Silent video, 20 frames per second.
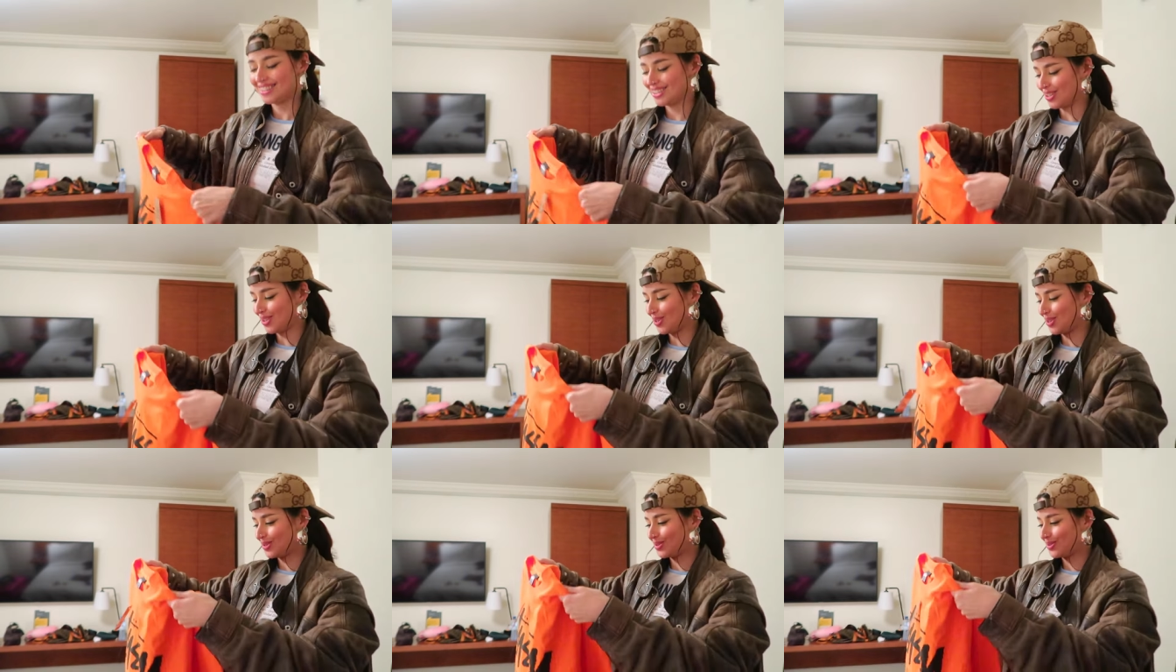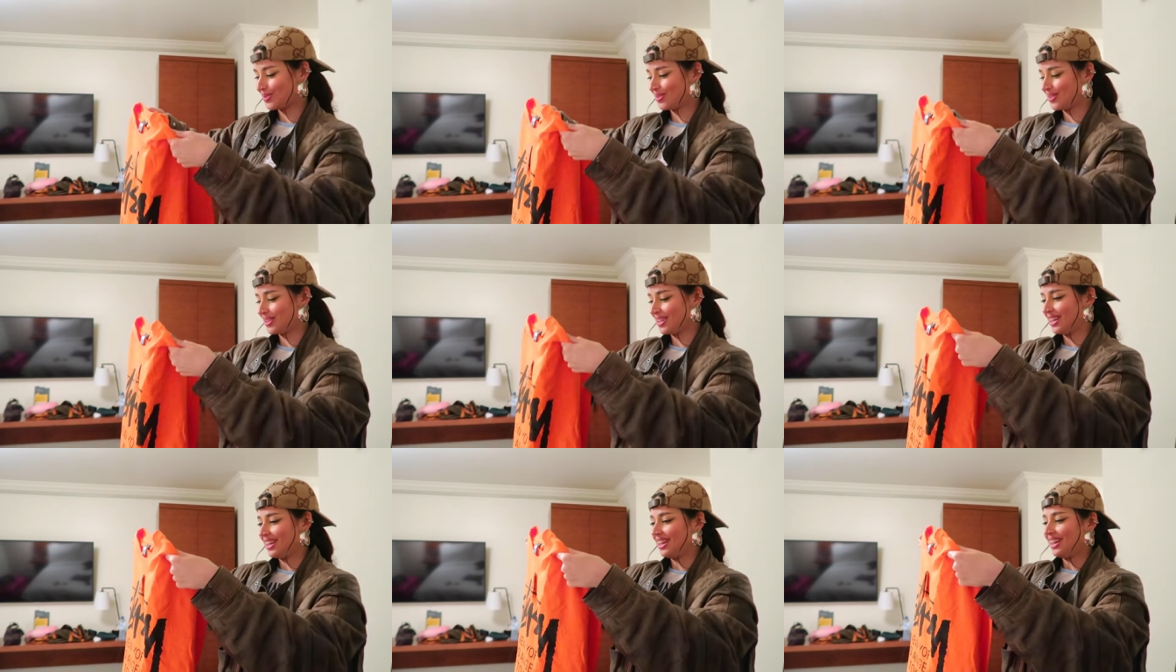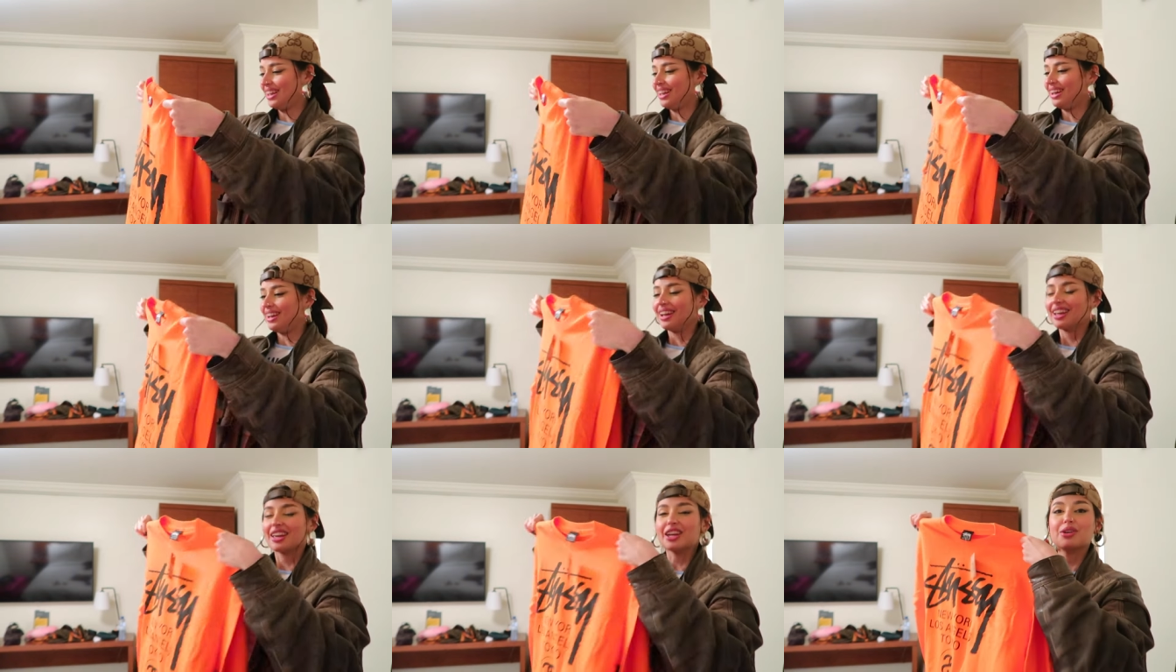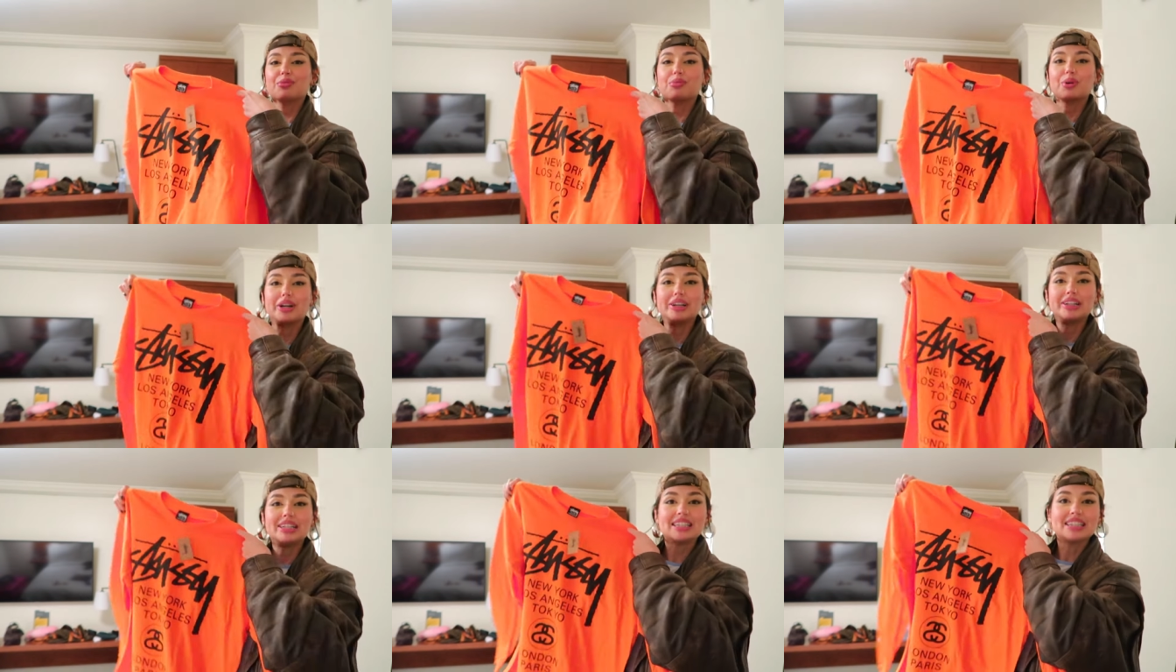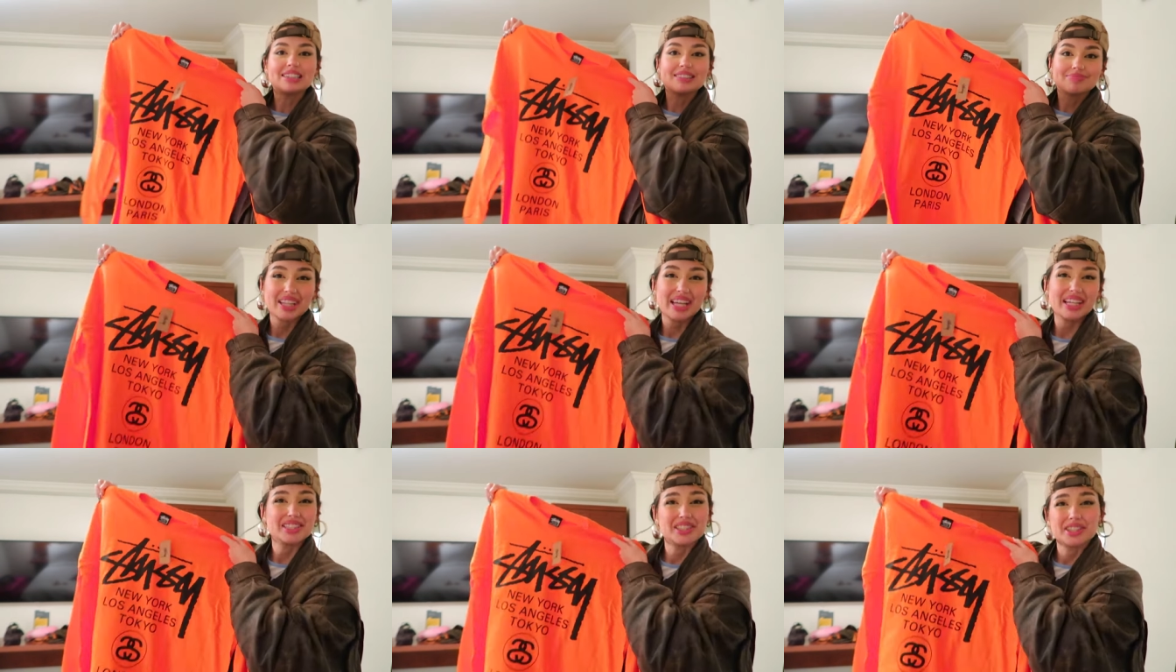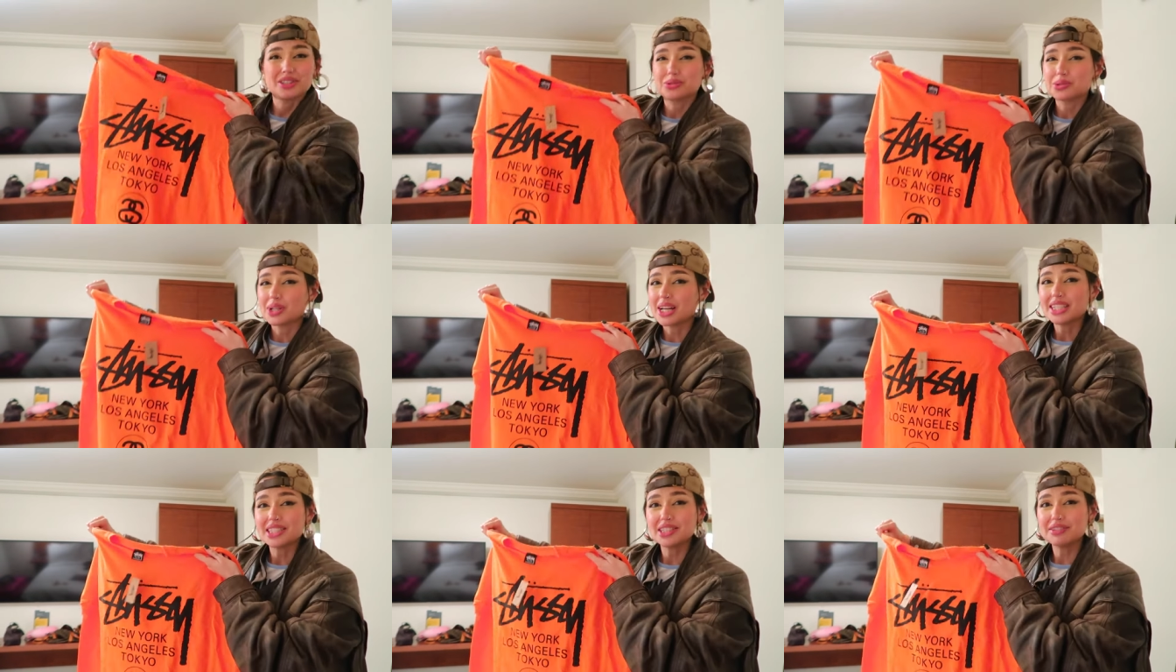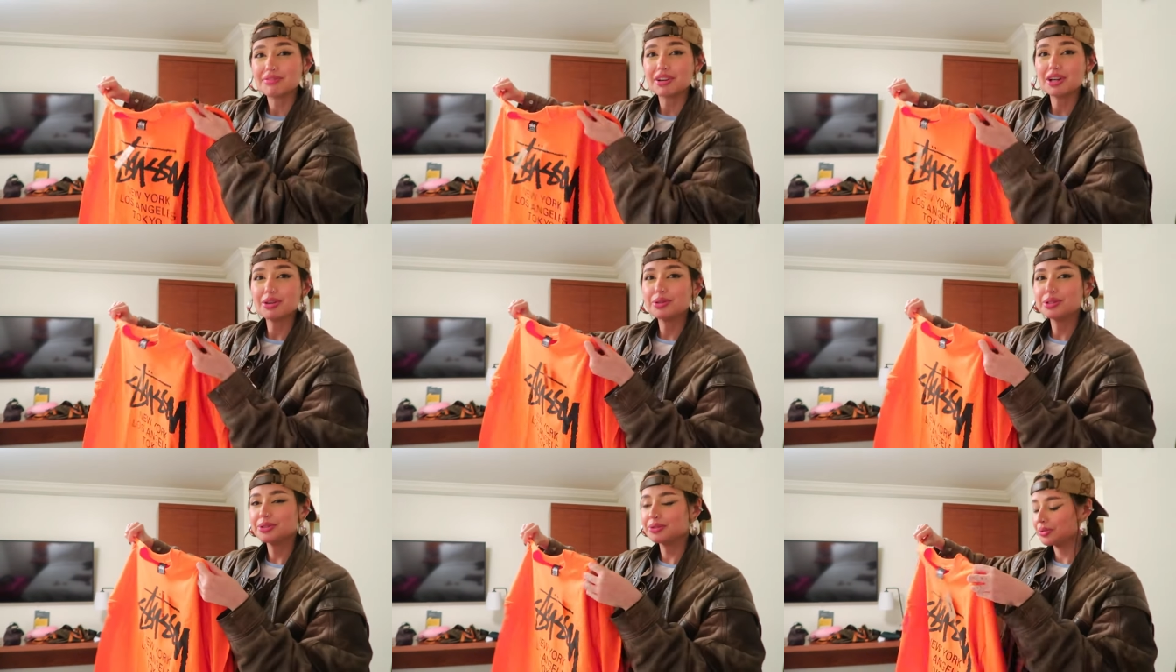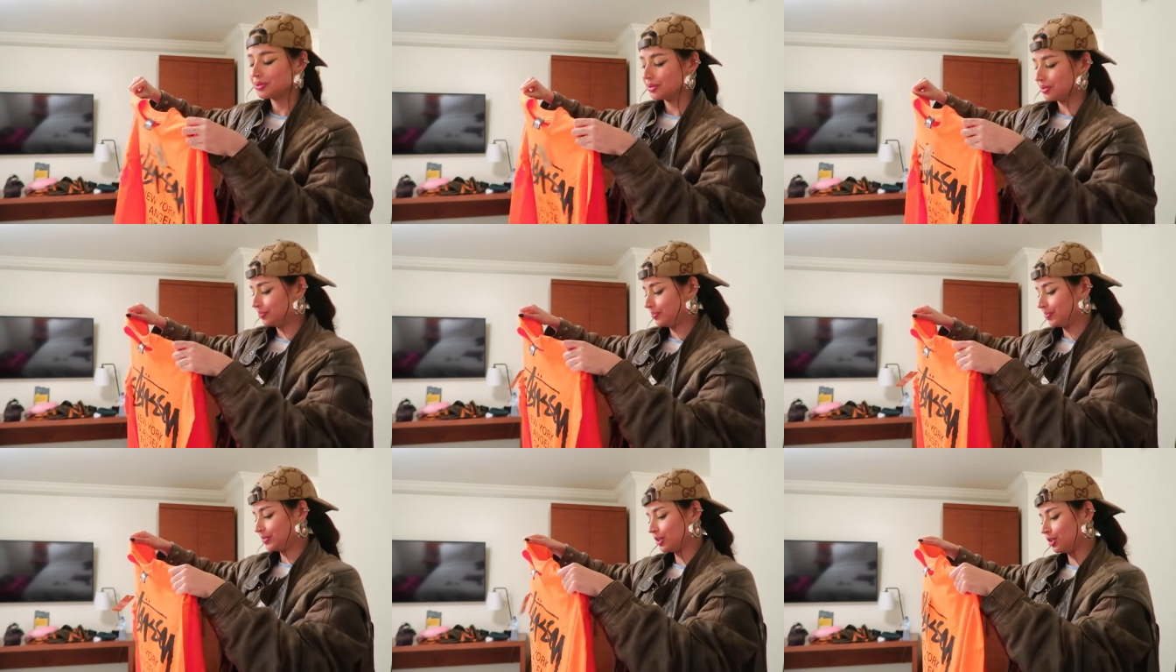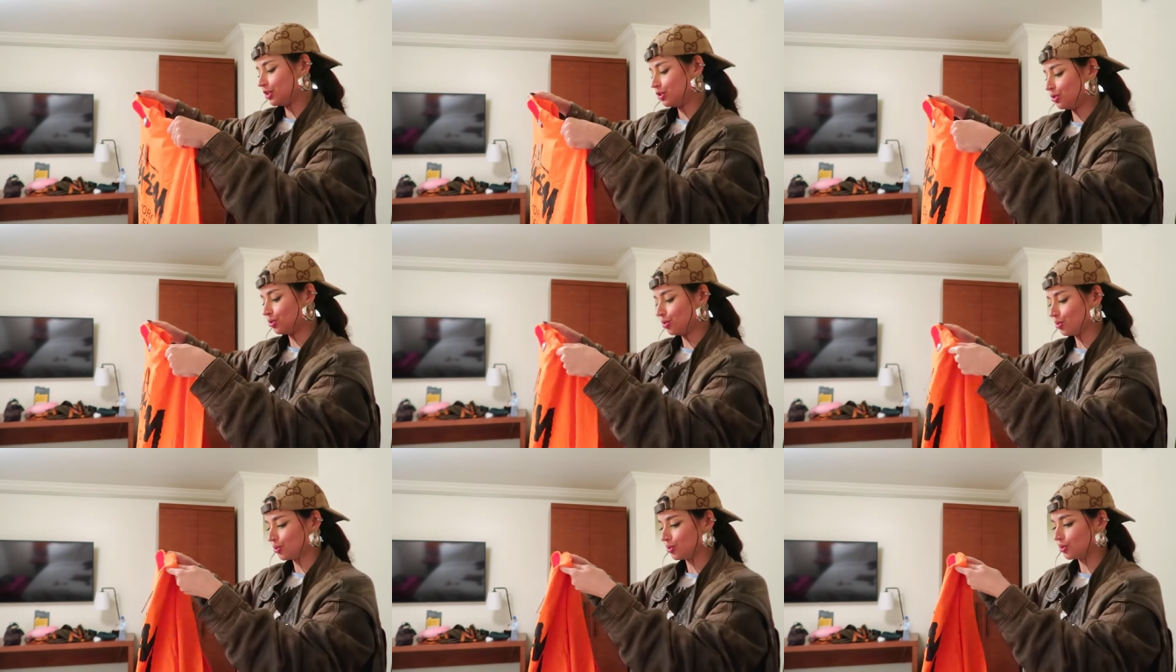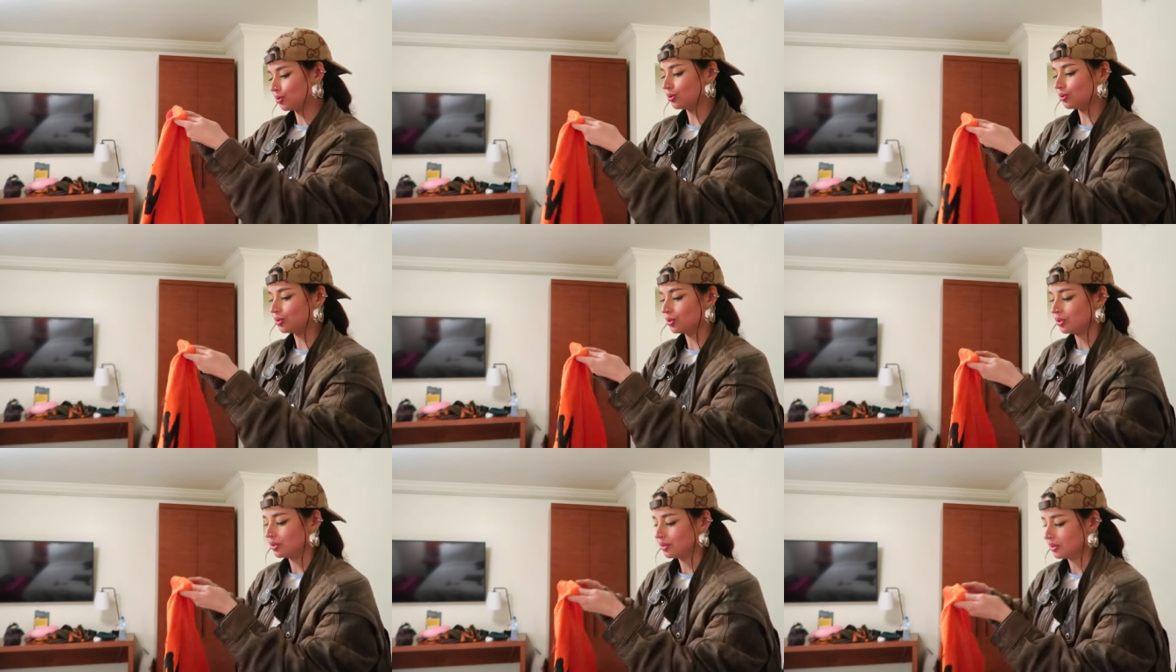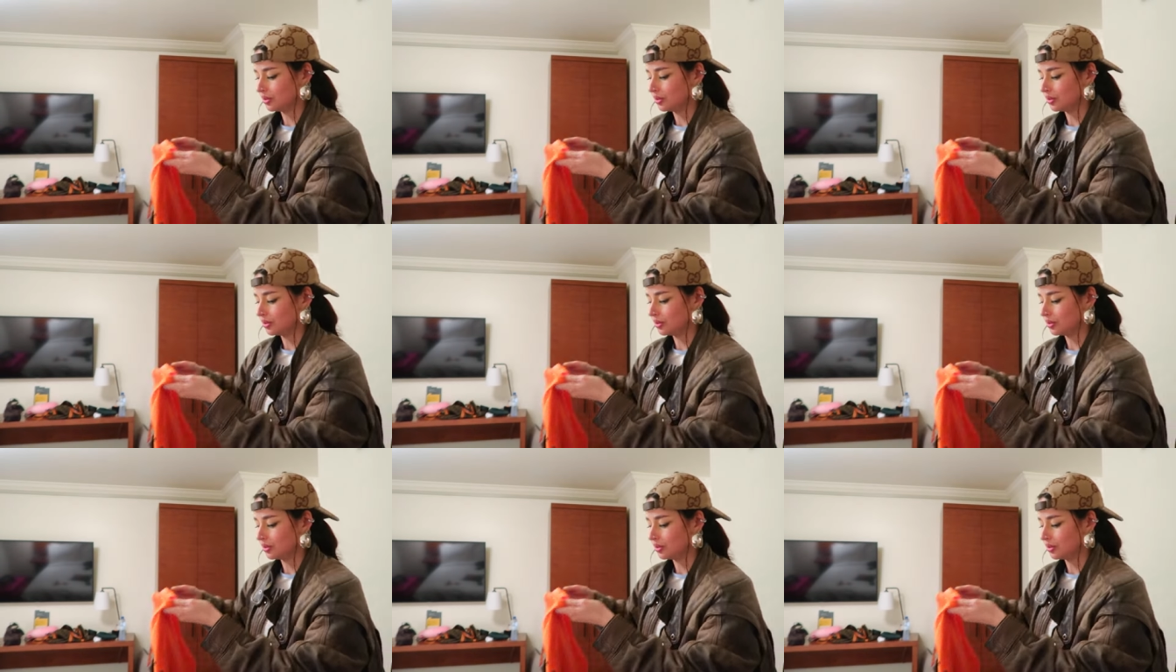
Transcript: so I can wear it as a dress if I want to, it's so cool.